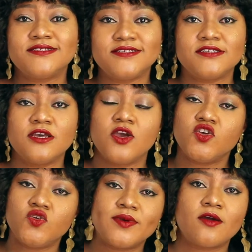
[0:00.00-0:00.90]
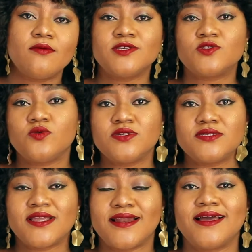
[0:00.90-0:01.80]
See, you become a
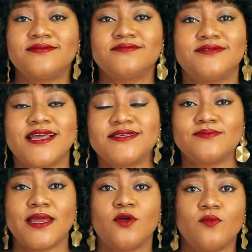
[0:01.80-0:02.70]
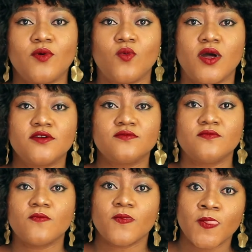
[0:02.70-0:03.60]
storyteller. That's my number one.
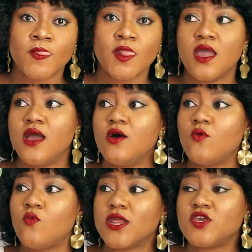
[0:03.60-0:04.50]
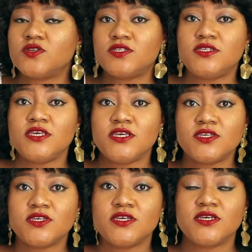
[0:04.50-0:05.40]
When you see
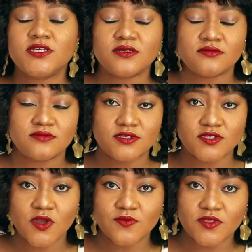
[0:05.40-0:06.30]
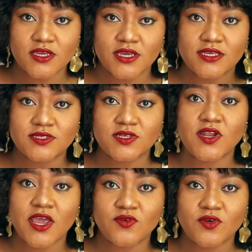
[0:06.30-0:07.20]
something, a
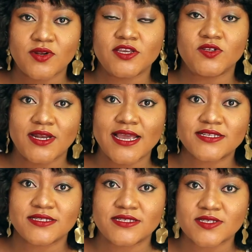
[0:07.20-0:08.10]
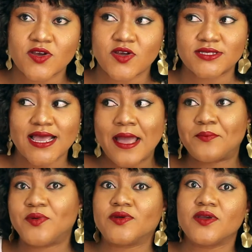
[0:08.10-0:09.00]
scenario that you'd like to discuss
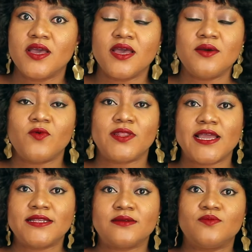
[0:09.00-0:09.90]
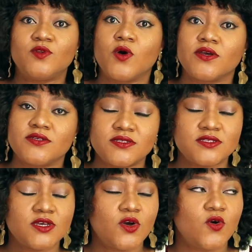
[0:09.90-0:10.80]
happen, whether in the
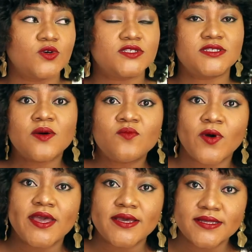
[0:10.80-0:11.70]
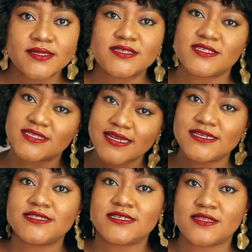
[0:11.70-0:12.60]
blogs or somewhere, send
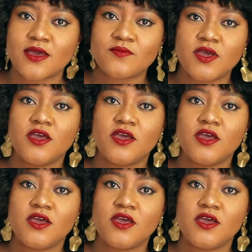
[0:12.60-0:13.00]
it to them.